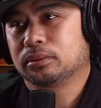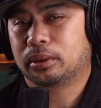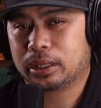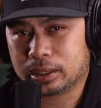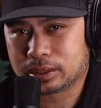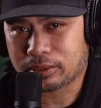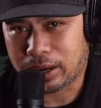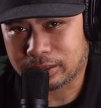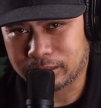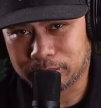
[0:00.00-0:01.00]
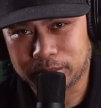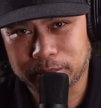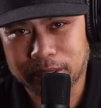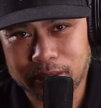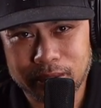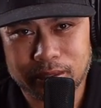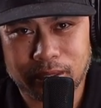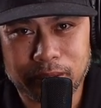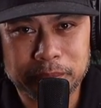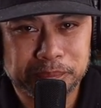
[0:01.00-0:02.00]
what it's cracked up to be, you
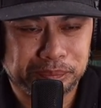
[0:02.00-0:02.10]
know?